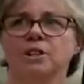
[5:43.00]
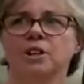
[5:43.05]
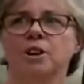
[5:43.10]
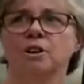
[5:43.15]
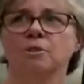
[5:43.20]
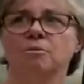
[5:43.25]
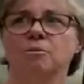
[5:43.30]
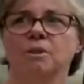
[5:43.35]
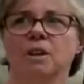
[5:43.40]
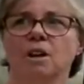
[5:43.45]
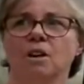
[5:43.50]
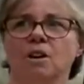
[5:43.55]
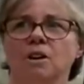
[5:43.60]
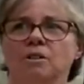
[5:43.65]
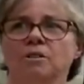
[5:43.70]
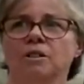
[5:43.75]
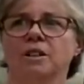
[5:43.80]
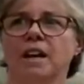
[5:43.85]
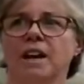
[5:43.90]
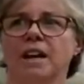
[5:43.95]
We don't
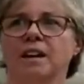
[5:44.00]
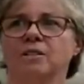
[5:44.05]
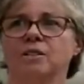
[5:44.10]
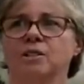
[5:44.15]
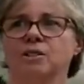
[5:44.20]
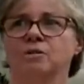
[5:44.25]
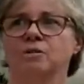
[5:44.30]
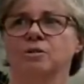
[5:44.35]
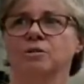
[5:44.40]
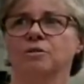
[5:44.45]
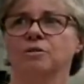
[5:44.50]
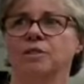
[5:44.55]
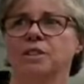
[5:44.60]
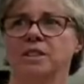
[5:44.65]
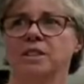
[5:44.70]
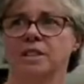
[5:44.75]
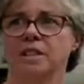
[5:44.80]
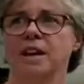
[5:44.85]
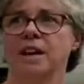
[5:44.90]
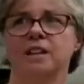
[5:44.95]
rely on council
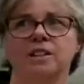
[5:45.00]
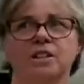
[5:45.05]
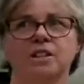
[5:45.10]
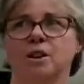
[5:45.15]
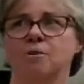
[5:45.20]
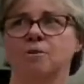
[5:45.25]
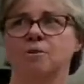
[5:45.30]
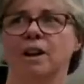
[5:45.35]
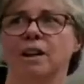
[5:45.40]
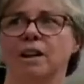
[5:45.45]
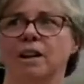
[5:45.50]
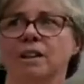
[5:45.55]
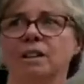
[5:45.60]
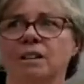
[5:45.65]
for the day-to-day